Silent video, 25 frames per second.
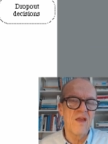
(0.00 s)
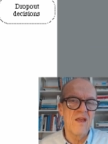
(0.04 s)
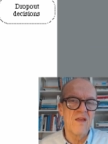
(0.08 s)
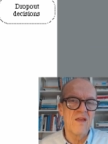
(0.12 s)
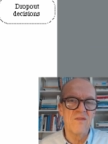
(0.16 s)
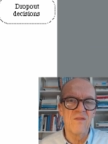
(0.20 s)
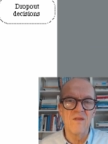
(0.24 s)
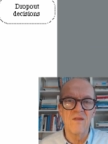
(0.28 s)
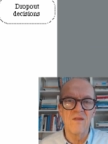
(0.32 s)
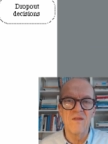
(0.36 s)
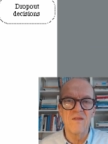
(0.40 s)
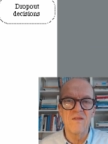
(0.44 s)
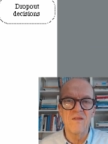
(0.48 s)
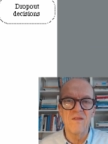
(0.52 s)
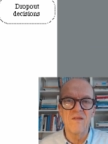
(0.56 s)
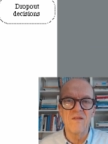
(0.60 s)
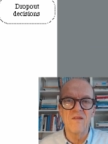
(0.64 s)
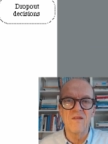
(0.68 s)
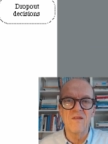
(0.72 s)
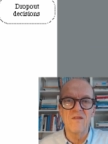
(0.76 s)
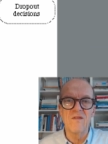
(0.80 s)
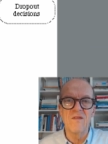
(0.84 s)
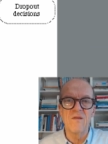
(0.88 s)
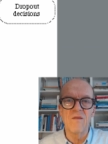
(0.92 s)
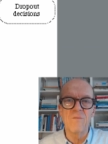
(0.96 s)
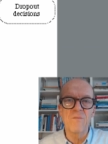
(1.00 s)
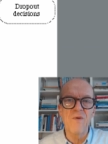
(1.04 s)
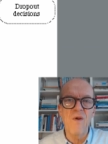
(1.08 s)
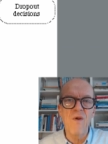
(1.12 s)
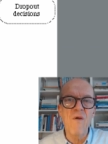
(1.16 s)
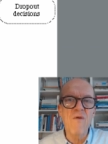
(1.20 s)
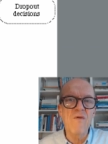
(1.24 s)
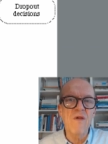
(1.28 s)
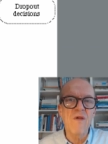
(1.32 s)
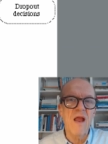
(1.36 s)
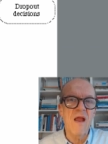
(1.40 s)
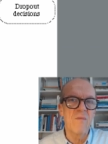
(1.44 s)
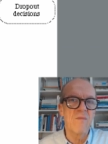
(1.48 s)
the
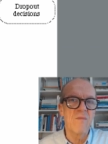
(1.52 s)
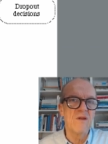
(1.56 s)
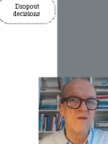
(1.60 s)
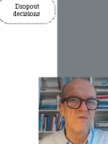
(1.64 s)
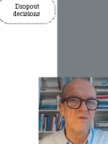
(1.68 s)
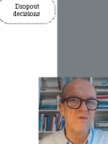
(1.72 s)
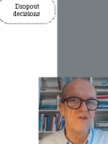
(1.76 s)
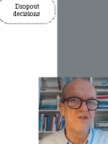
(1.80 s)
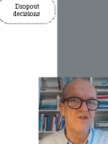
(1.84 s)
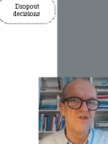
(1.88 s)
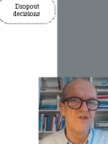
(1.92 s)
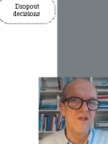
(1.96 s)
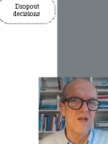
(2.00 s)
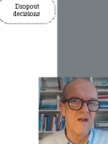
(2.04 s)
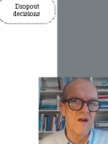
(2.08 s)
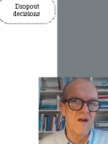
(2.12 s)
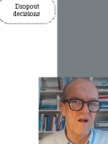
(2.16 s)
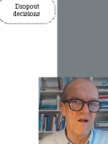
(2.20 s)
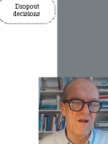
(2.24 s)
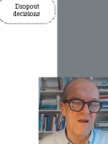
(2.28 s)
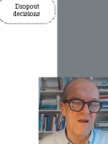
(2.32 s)
program in which they are